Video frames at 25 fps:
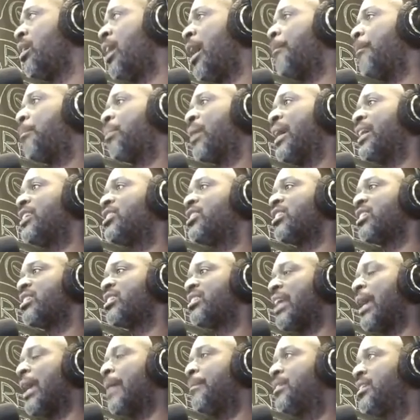and pray to
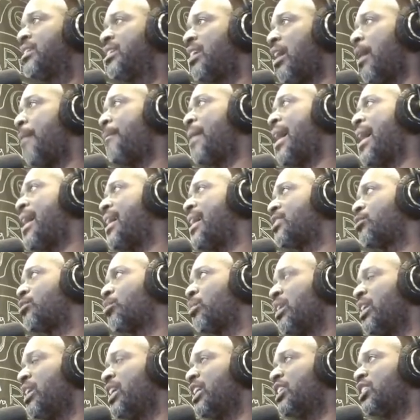the same
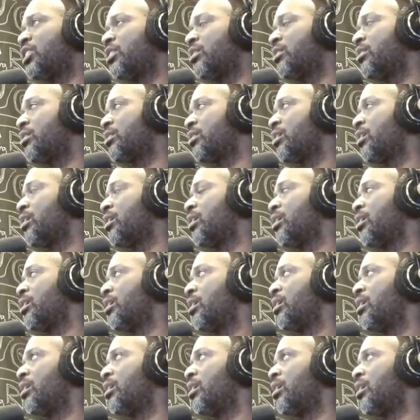dumbass religions.
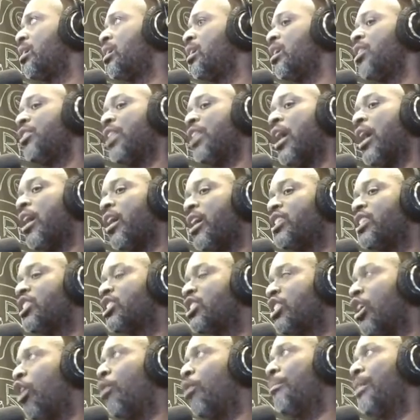There
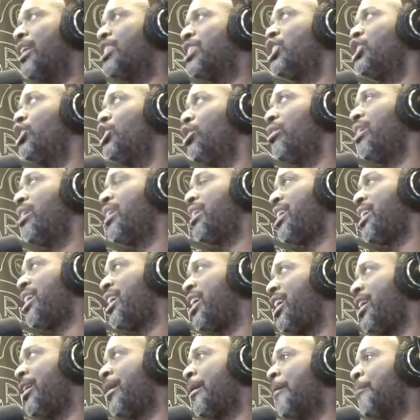is so much unity
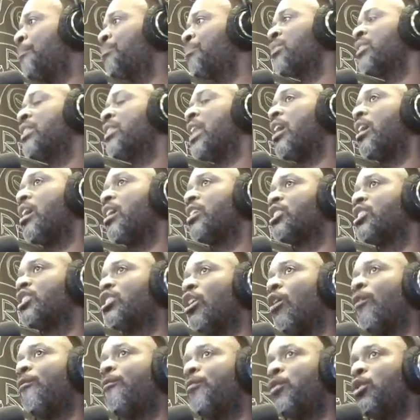here. There are
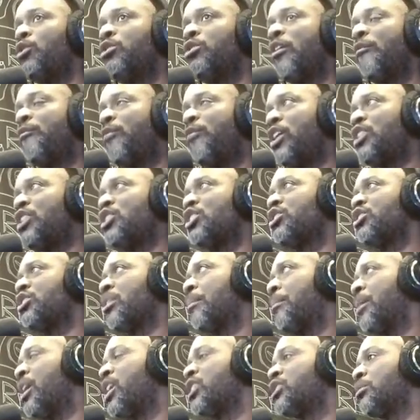so few divisions
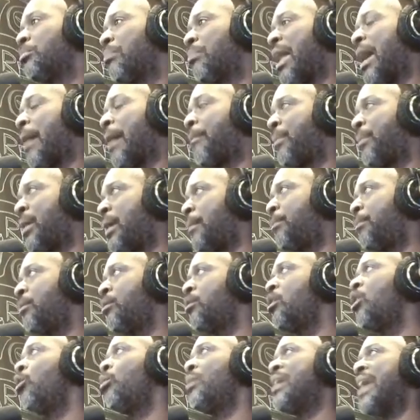amongst black people.
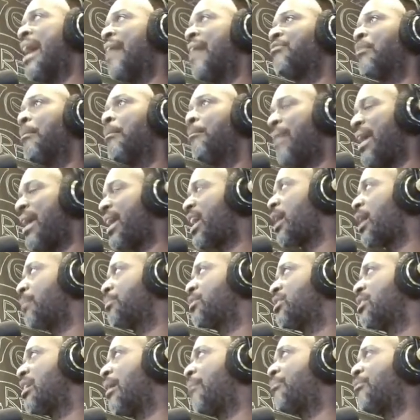We have to make up
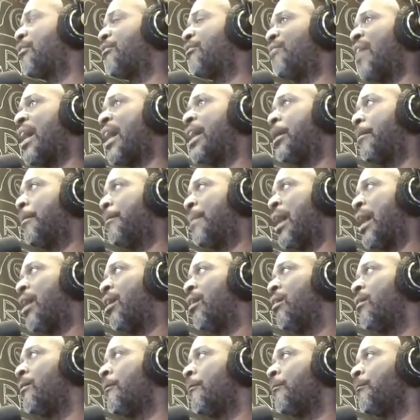stuff to fight
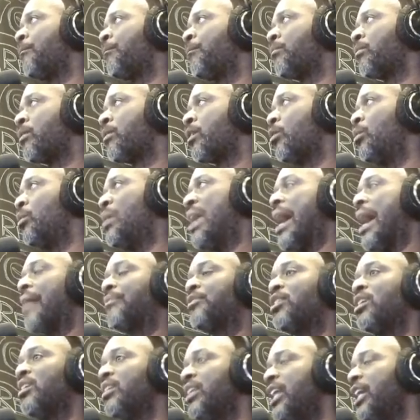about. We have
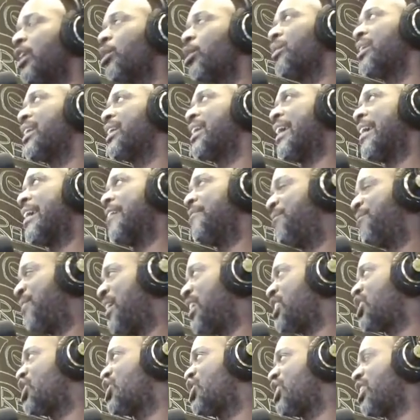to literally
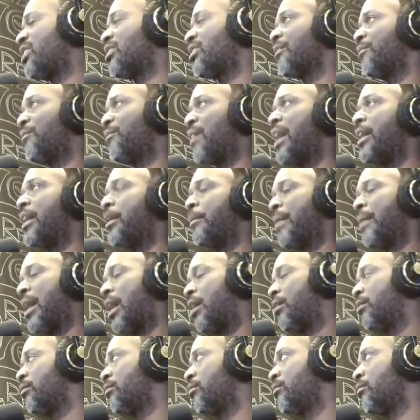invent shit to fight
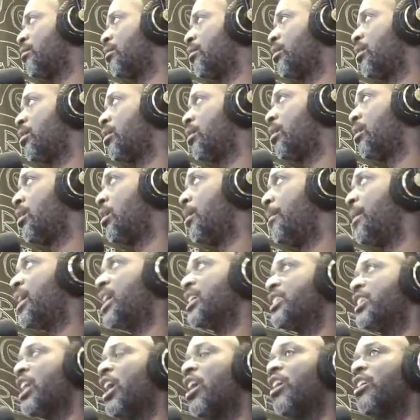about
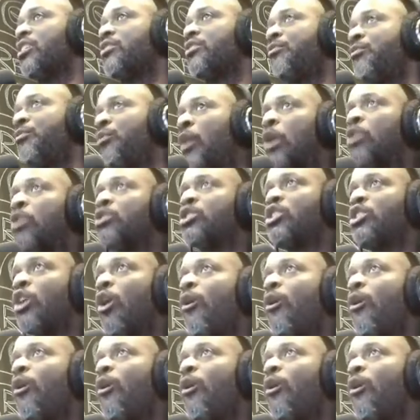because there are just